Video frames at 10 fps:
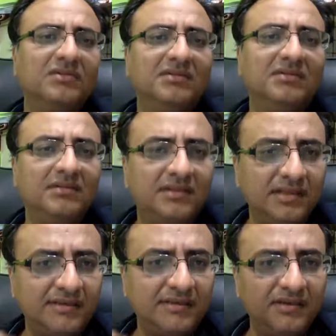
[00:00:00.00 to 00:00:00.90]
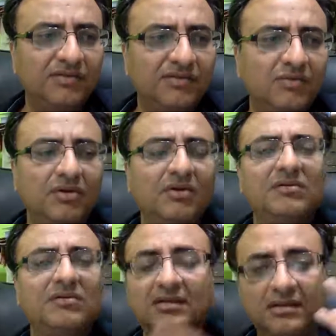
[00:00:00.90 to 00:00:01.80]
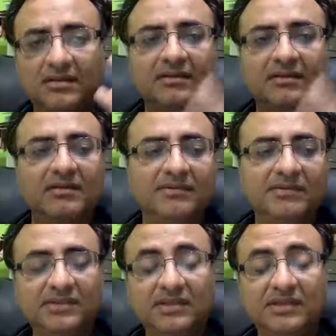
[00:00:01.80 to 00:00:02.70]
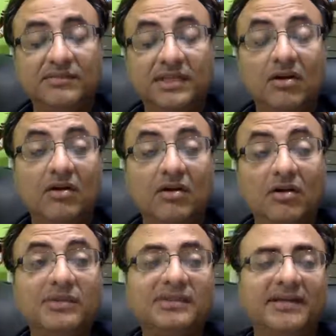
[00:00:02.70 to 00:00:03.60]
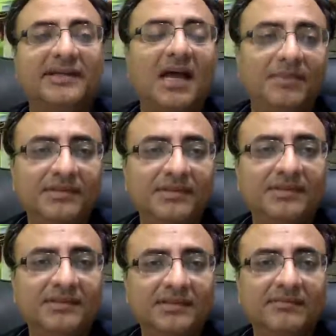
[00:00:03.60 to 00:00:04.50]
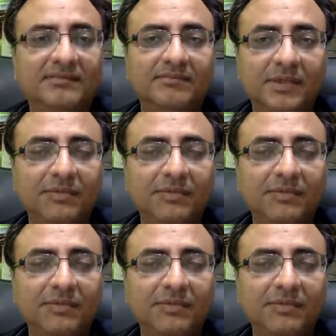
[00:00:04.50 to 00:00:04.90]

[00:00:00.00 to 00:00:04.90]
give it to the world and something always great happens.